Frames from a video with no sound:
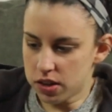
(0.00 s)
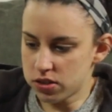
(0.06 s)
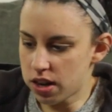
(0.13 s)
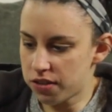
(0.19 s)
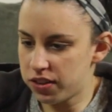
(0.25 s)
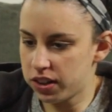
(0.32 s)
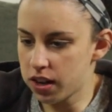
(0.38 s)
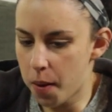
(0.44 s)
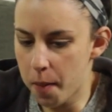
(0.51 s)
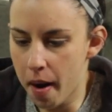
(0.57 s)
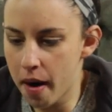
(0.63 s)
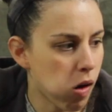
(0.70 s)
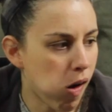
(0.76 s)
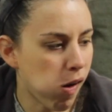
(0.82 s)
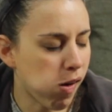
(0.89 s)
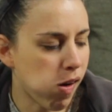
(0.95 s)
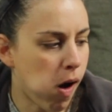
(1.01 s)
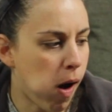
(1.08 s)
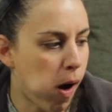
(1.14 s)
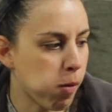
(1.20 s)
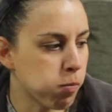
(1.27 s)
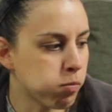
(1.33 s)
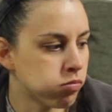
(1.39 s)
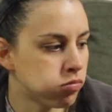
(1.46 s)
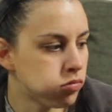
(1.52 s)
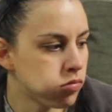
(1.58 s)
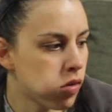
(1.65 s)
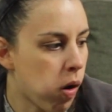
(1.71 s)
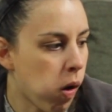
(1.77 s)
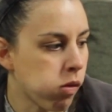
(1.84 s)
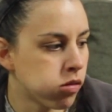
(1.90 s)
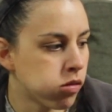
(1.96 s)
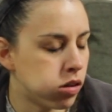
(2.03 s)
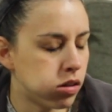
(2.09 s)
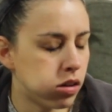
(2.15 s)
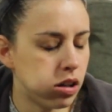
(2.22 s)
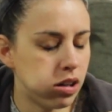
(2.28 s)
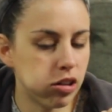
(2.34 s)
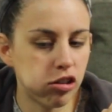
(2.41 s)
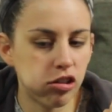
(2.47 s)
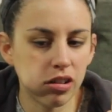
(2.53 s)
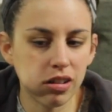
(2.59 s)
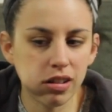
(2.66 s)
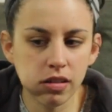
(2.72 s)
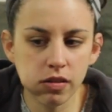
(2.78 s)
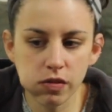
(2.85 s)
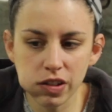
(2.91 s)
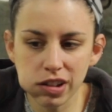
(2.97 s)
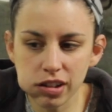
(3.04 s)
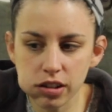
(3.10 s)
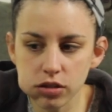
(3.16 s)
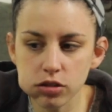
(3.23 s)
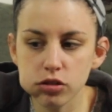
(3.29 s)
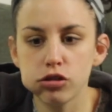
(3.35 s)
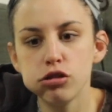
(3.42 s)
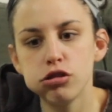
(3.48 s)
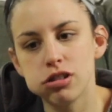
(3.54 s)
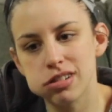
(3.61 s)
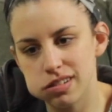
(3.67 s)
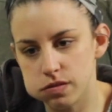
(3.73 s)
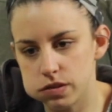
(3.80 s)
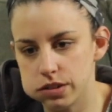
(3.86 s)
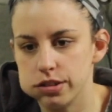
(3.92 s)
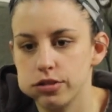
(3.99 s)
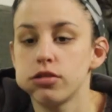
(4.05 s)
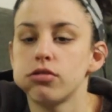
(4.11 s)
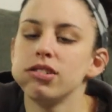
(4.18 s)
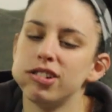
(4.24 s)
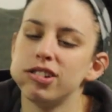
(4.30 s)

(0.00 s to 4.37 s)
It's not filling up. I had a chicken fingers, three chicken fingers.